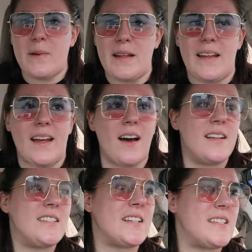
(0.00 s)
We
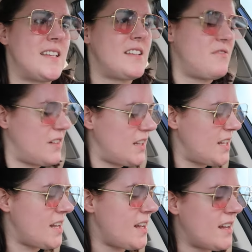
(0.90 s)

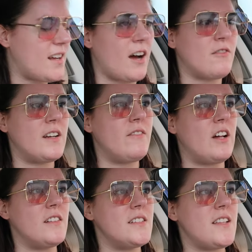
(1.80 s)
successfully got rid of
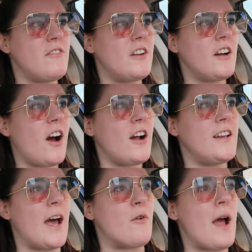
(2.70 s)
all the stuff in our car.
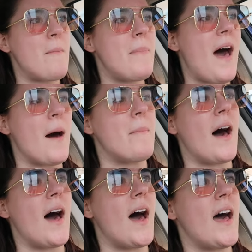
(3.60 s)
Now we're at
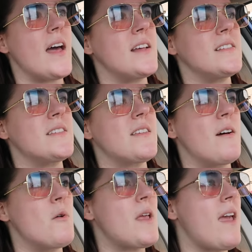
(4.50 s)
Popeyes.
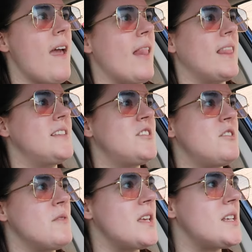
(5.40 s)
Okay, let's
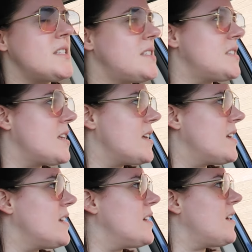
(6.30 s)
do this.
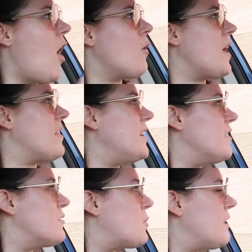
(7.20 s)
Oh yeah, they
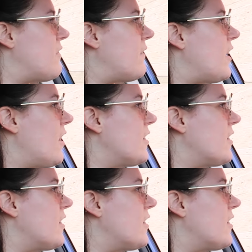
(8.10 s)
do, $25.